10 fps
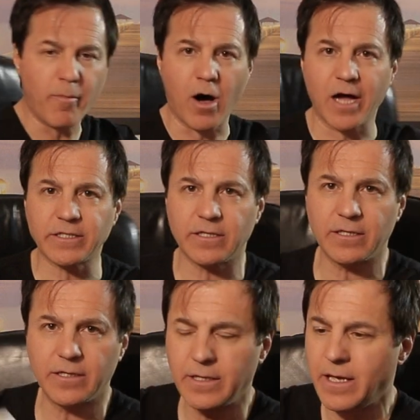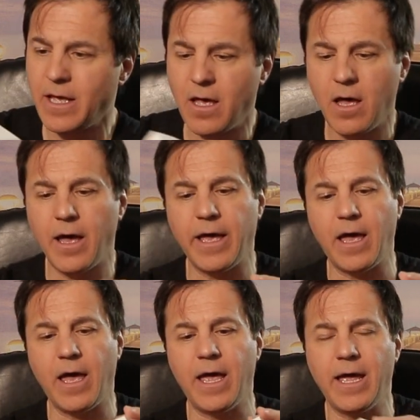bought
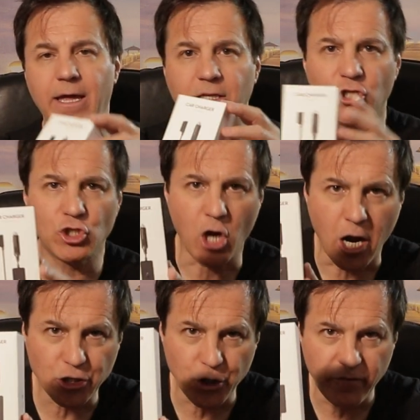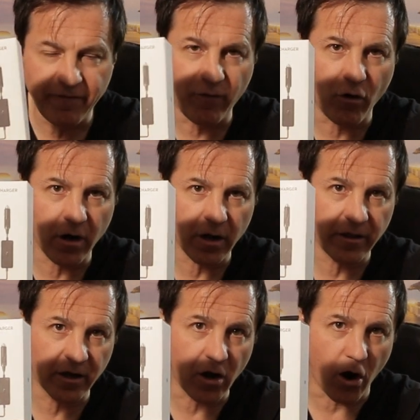a charger for
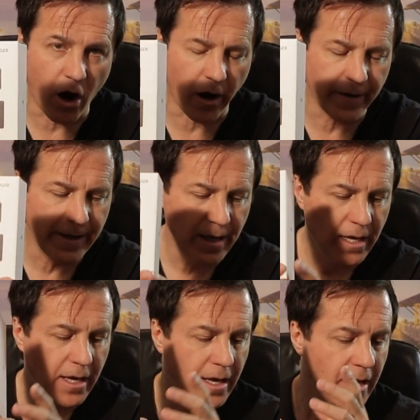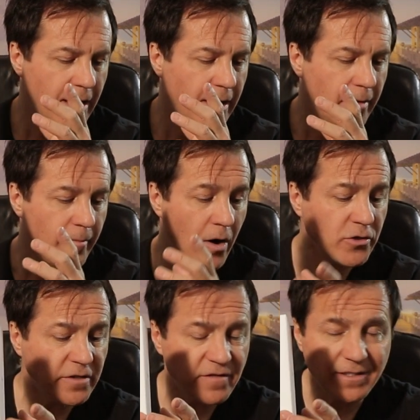the car.
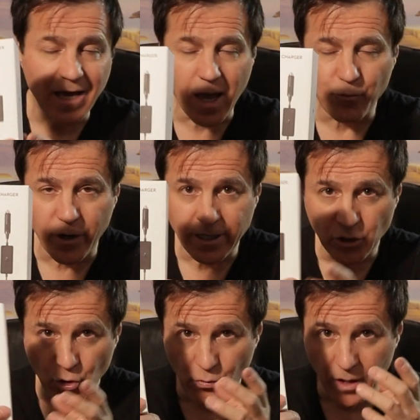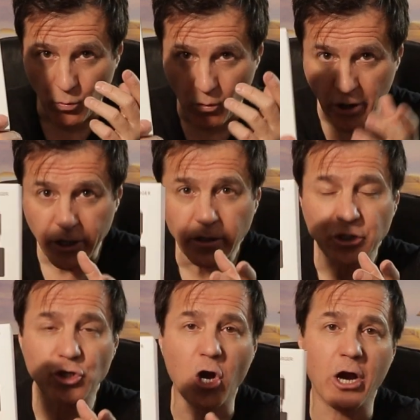Most of the time when you will want to
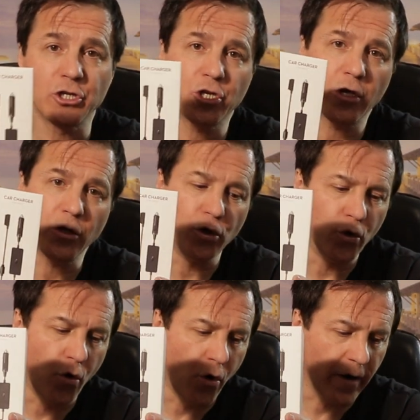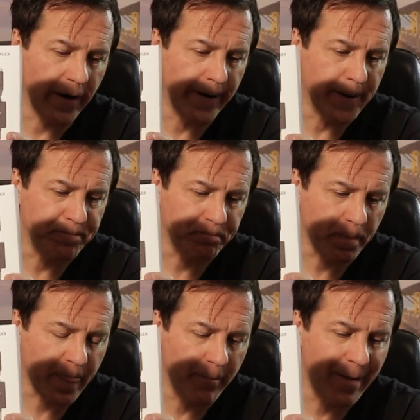charge your
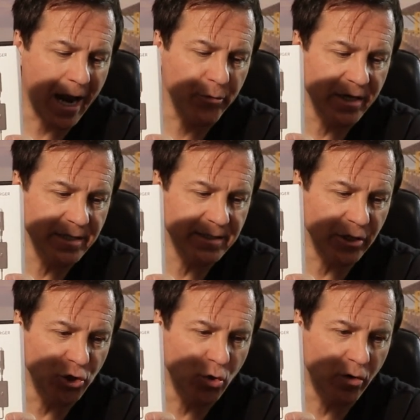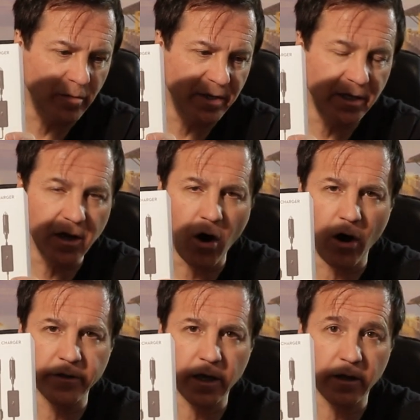batteries, you will be on